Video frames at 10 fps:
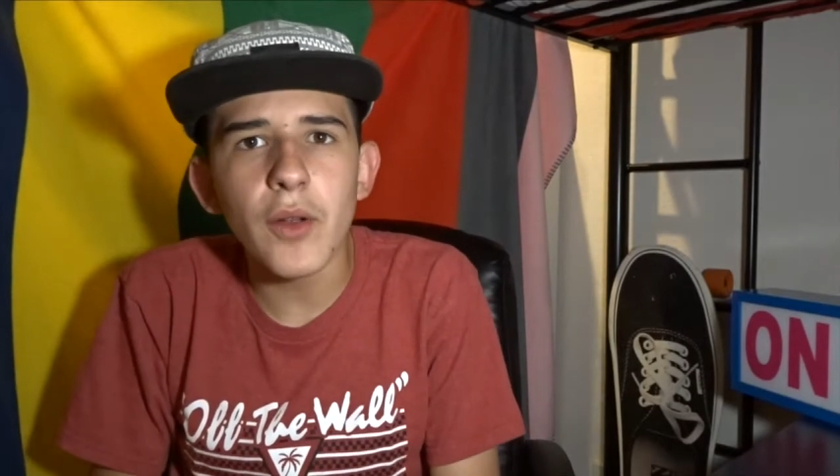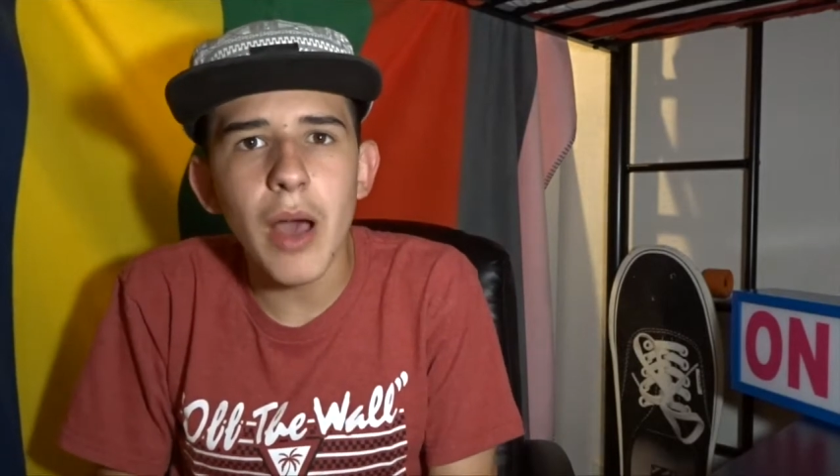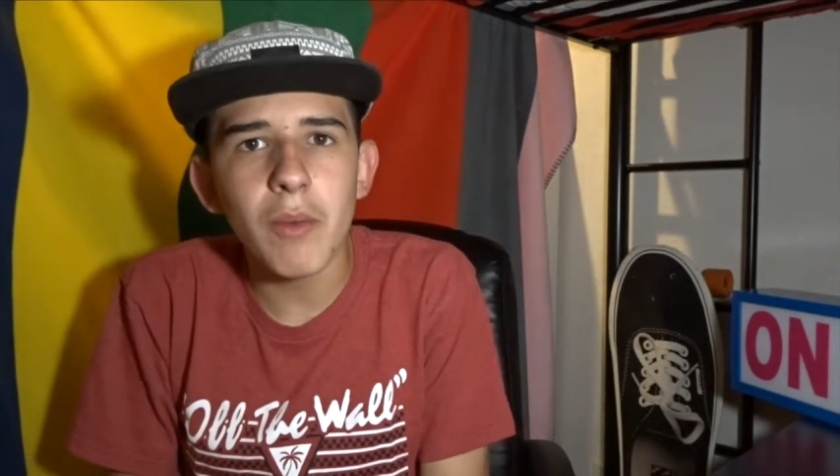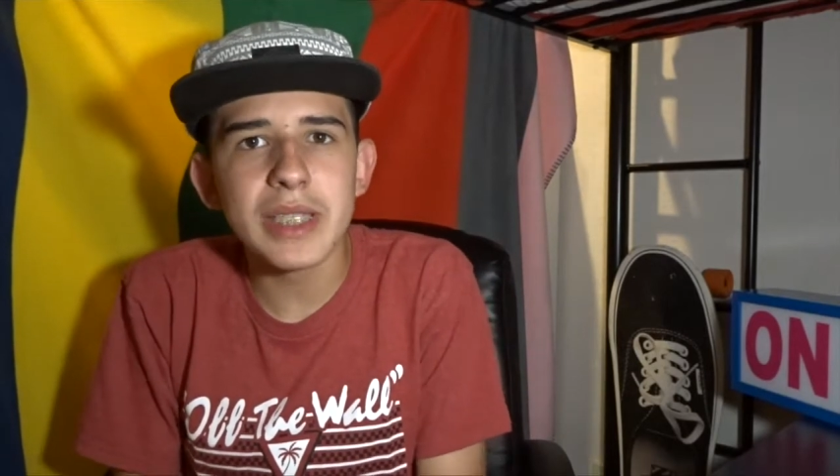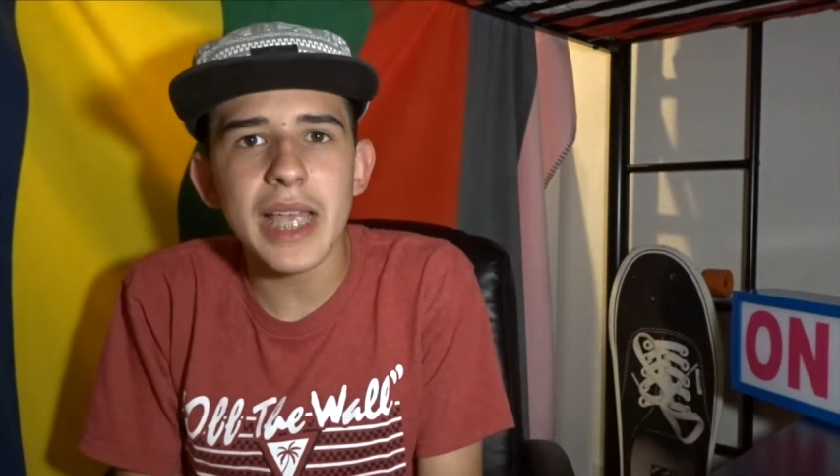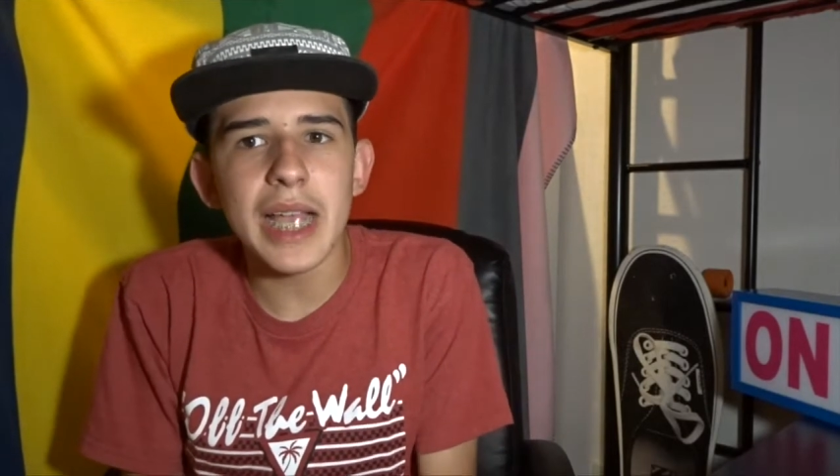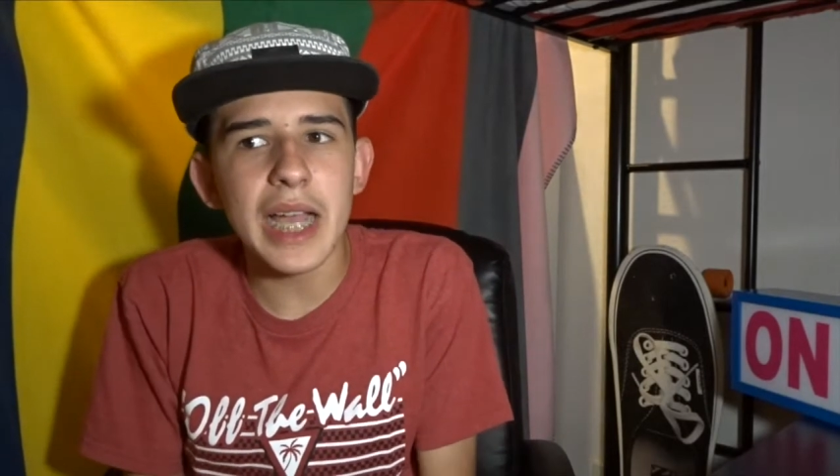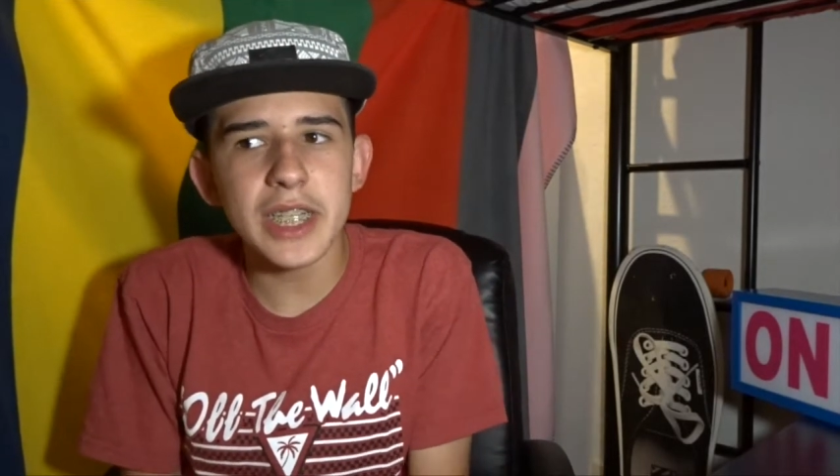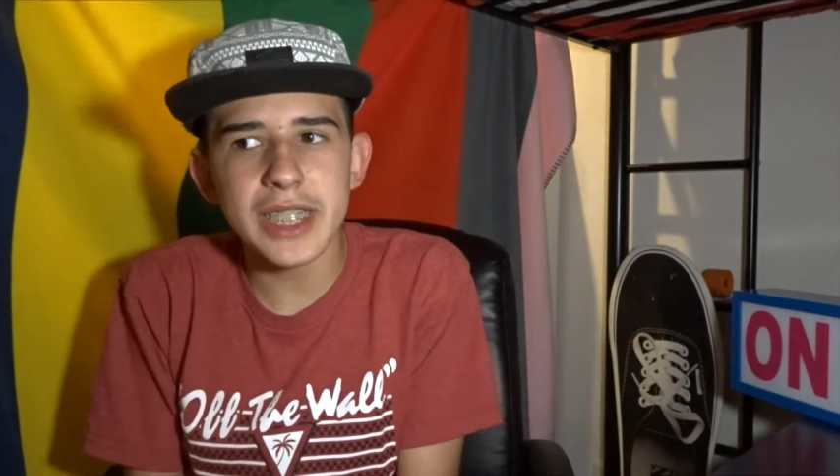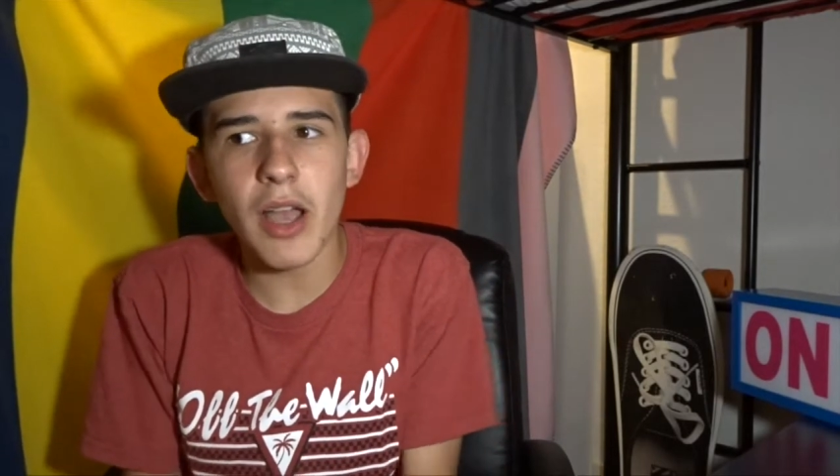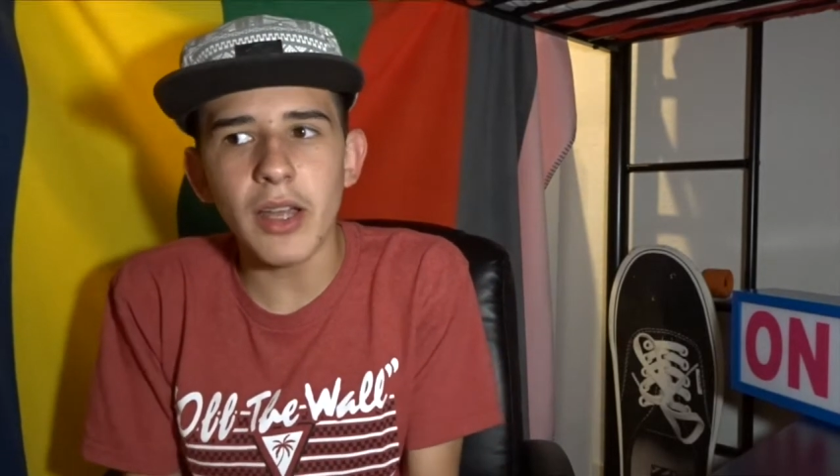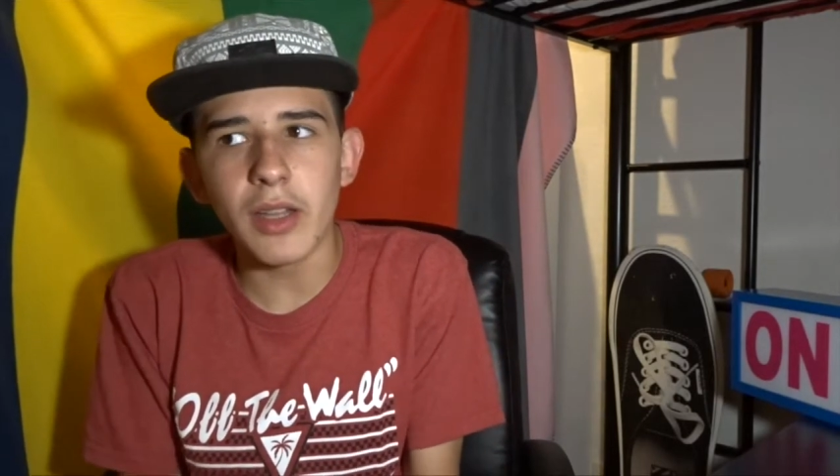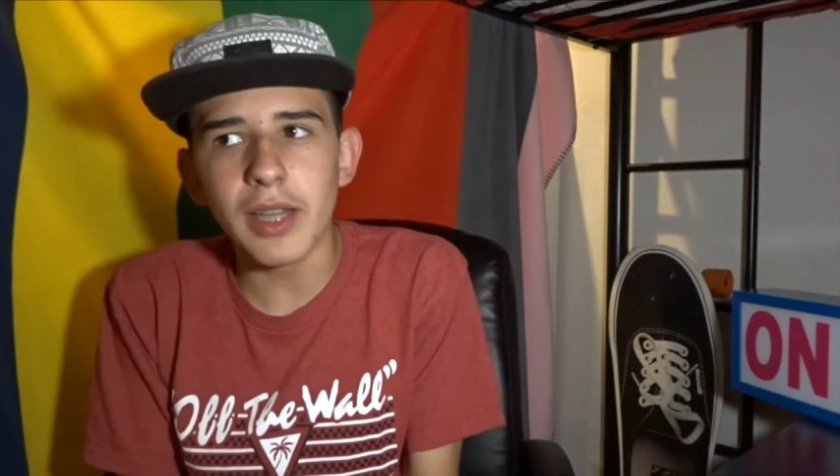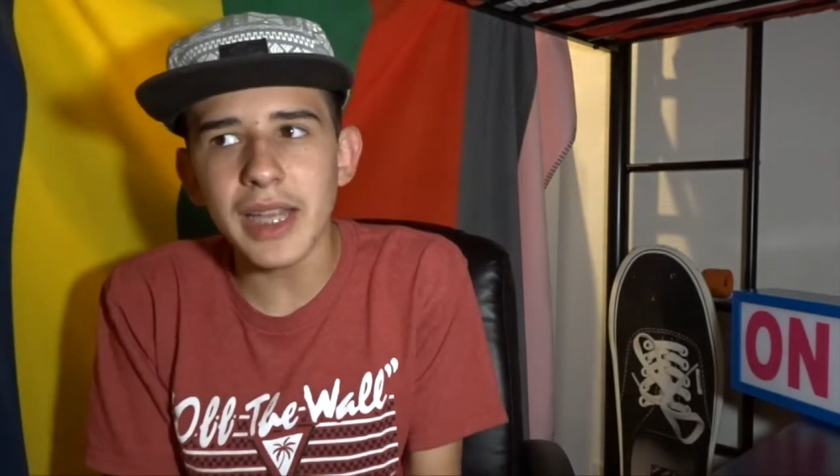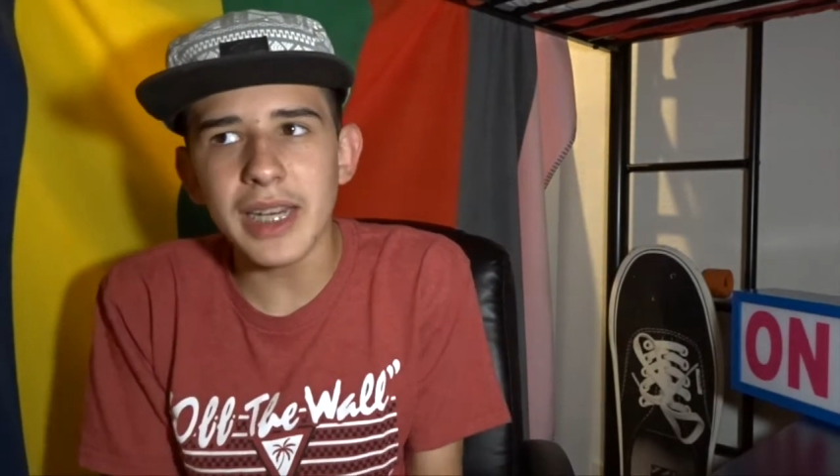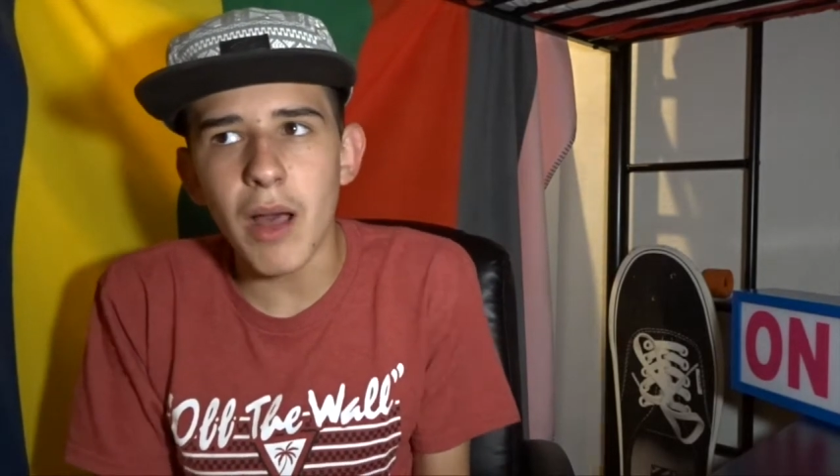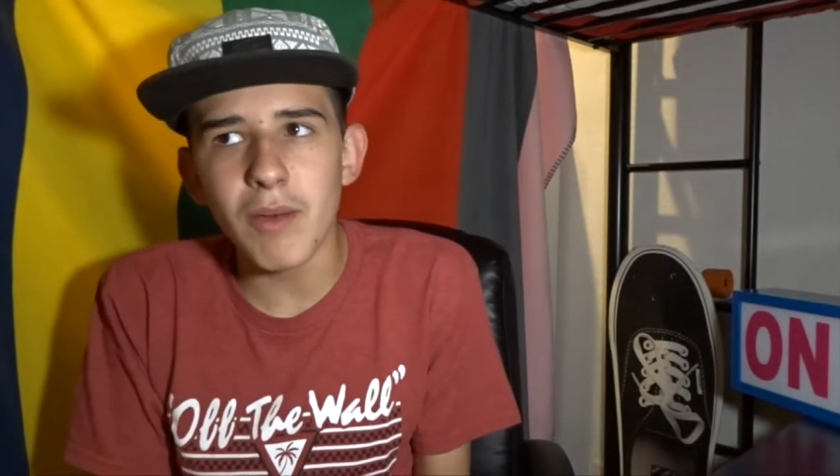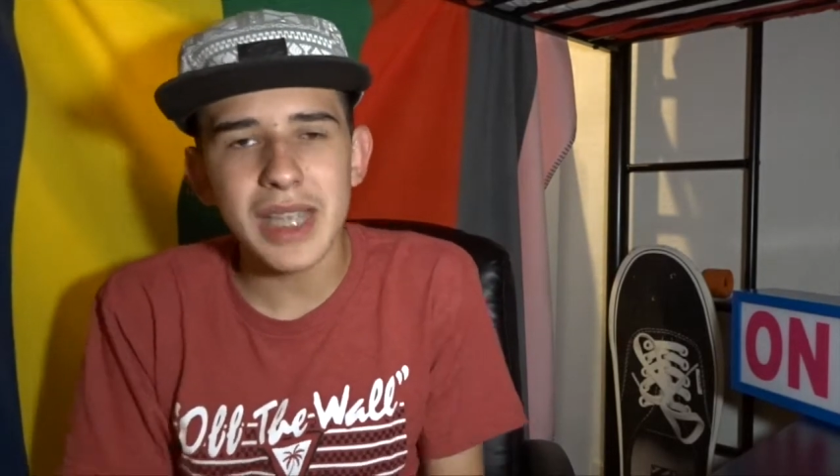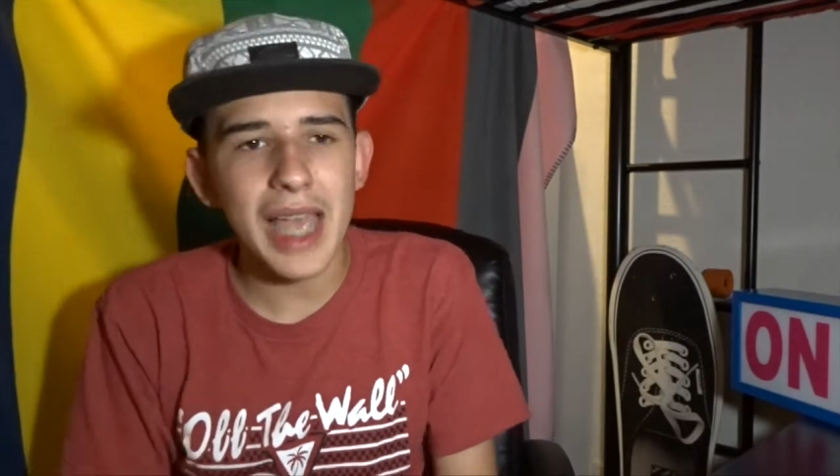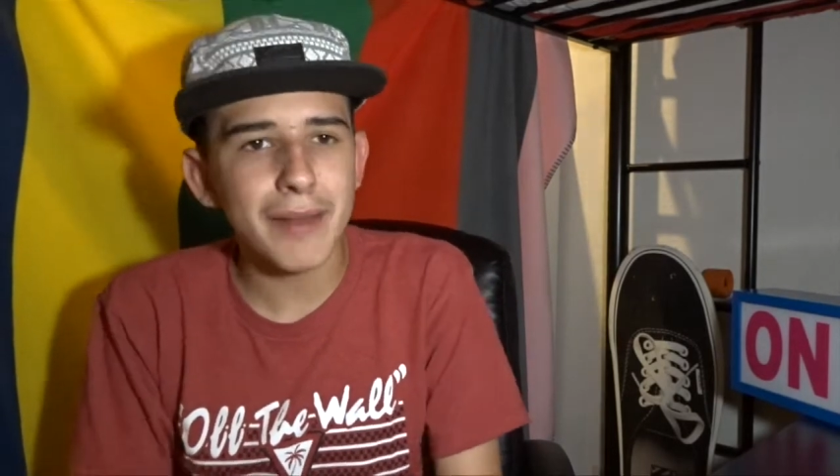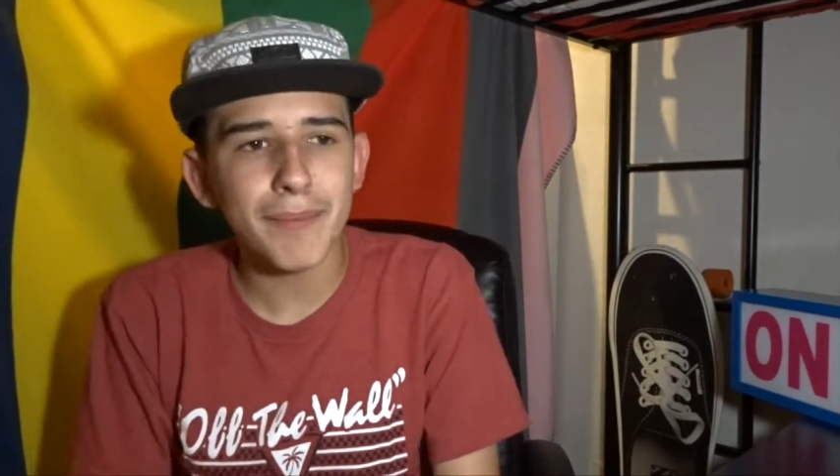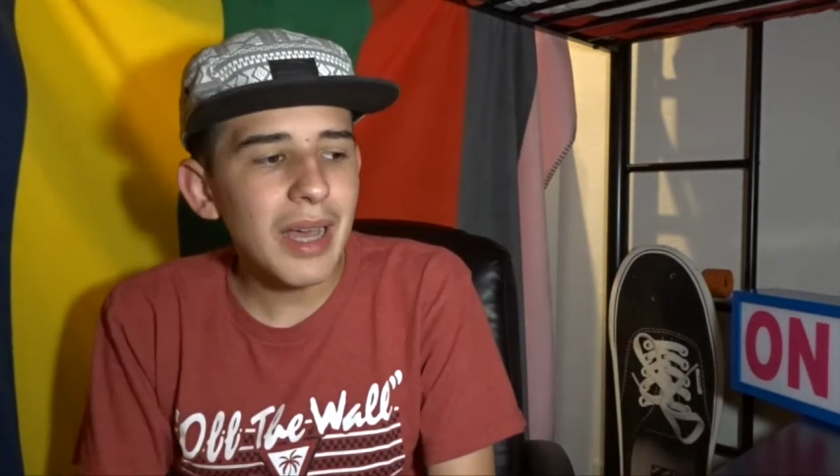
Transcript: I was like, I just saw it online and I was like,